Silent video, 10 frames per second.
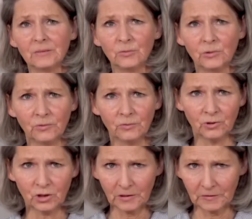that take
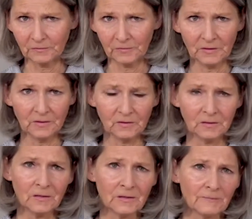place in the
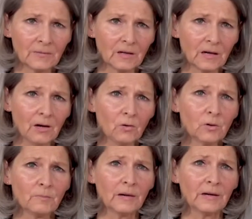brain.
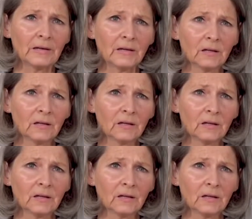Also